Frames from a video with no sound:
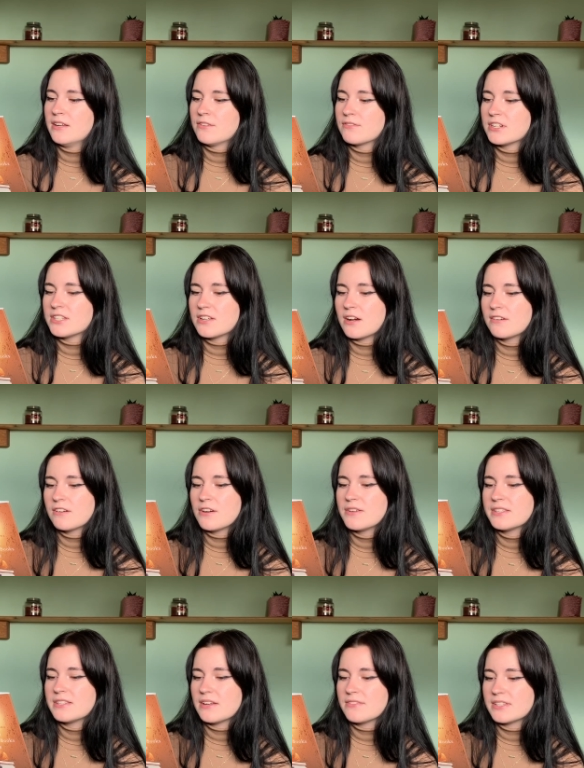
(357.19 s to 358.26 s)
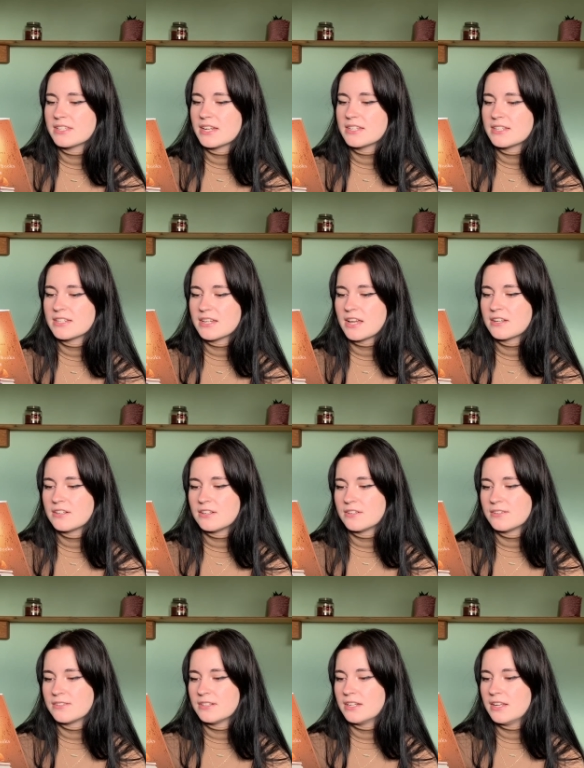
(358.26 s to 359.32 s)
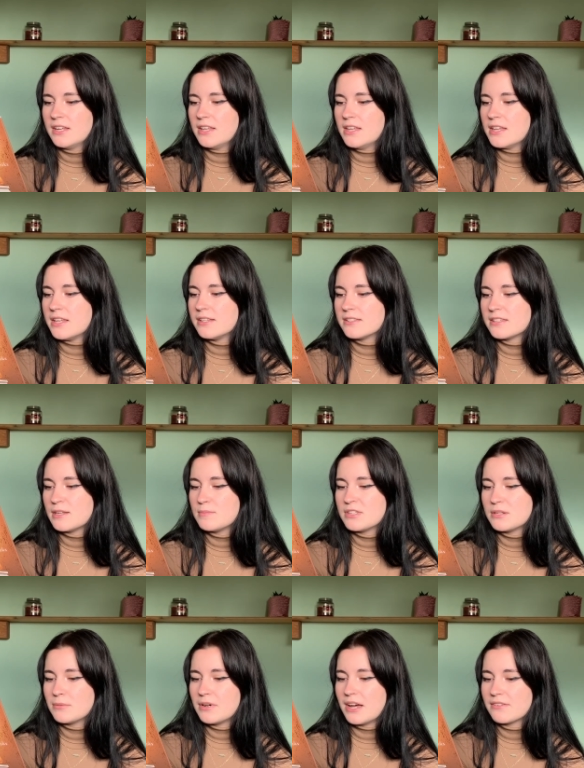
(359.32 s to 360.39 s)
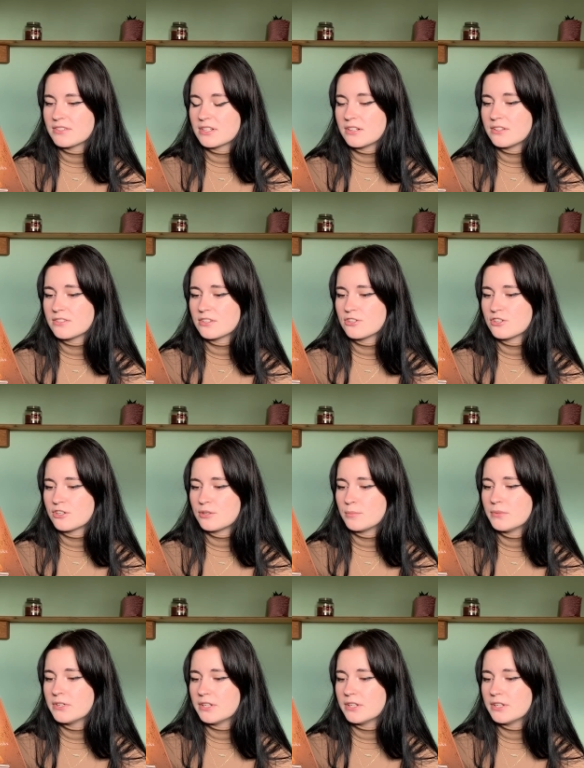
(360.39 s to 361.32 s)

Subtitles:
Rintaro is devastated and alone. It seems he will have to close the shop.